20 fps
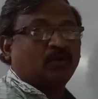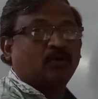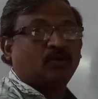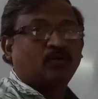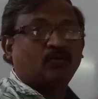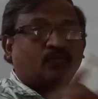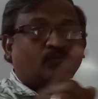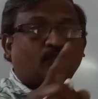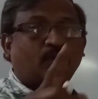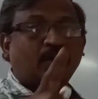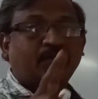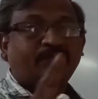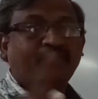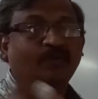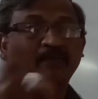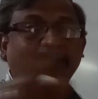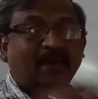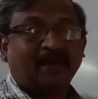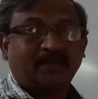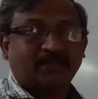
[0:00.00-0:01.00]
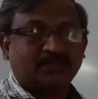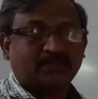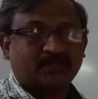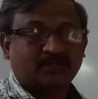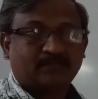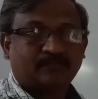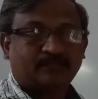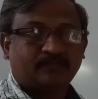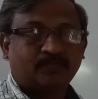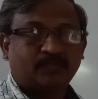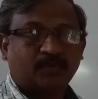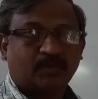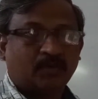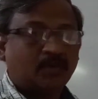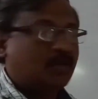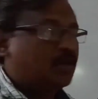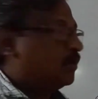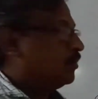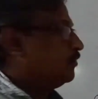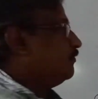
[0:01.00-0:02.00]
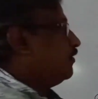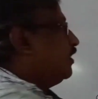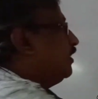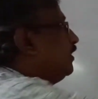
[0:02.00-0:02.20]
1 we minus. While